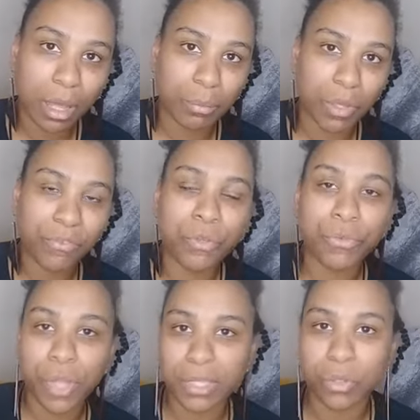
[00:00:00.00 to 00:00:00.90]
if you
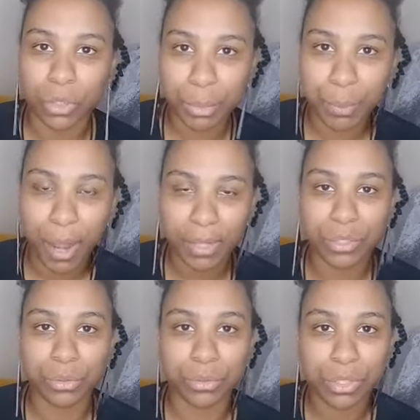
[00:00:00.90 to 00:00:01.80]
feel that's not going to be
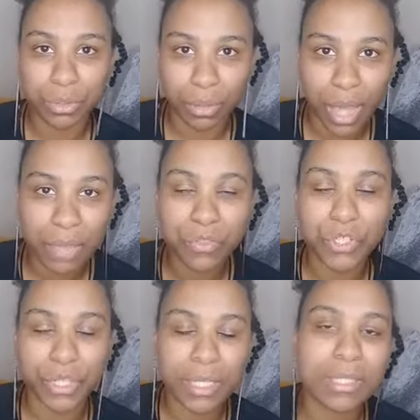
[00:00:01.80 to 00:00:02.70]
practical to your life.
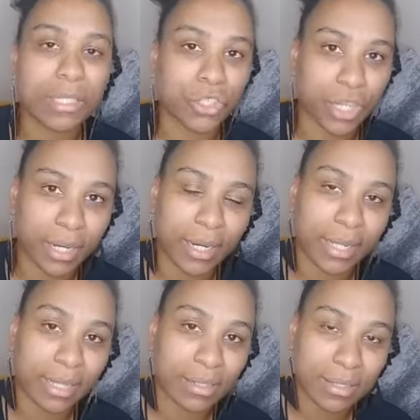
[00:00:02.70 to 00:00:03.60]
Just journaling
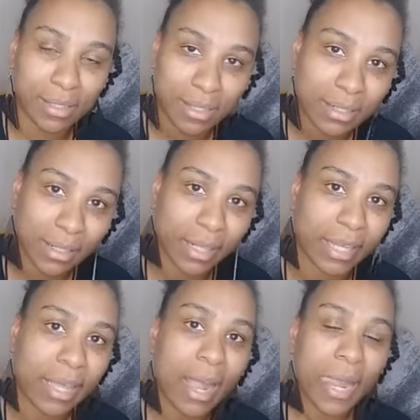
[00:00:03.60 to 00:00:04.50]

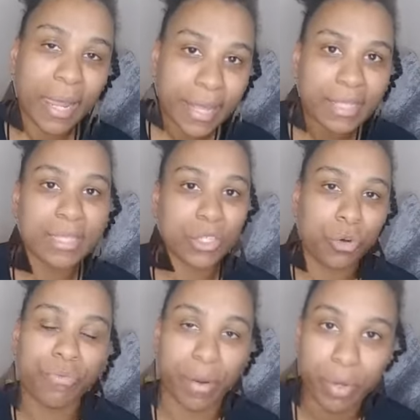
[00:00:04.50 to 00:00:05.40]
consistently is still
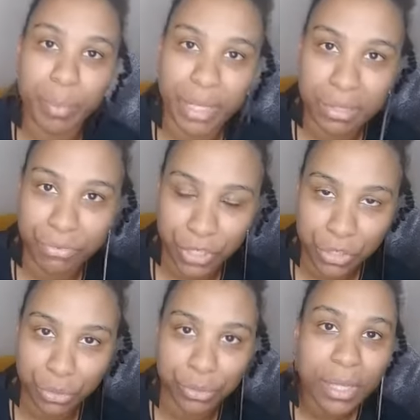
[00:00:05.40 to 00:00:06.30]
very
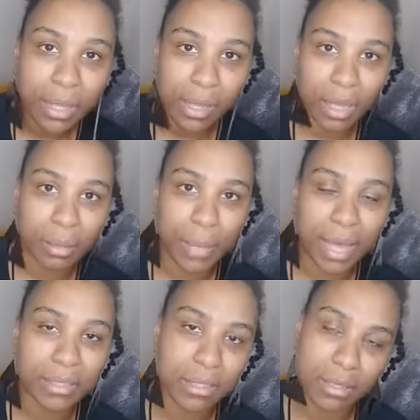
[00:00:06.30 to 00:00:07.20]
beneficial,
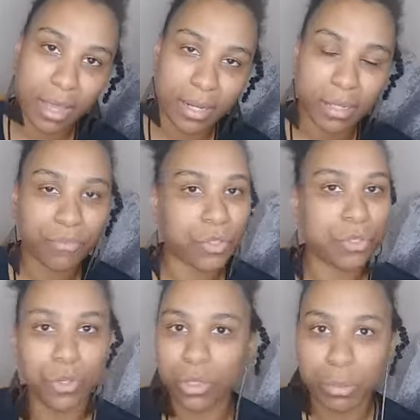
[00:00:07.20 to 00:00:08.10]
and deciding if
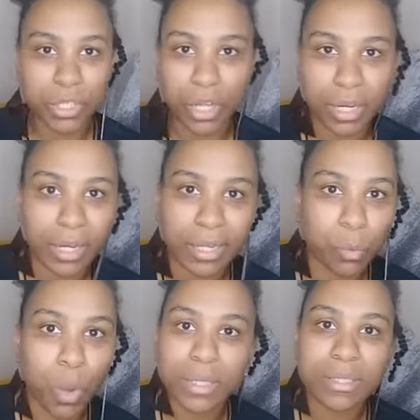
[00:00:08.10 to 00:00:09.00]
you're going to be journaling
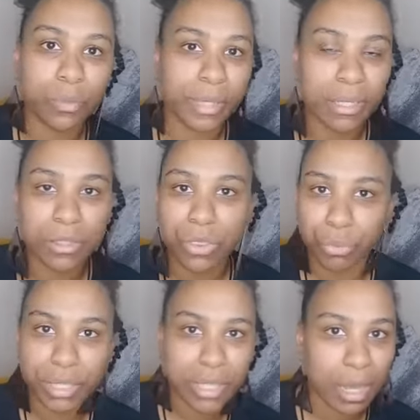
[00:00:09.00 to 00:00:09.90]
once a week,
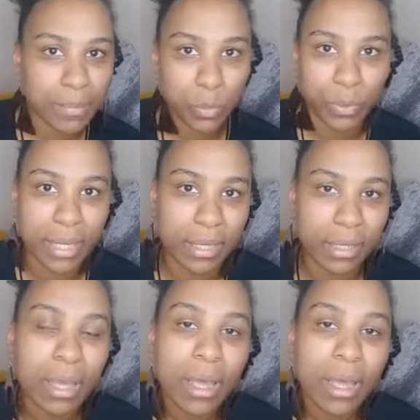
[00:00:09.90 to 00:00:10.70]
3 times a week,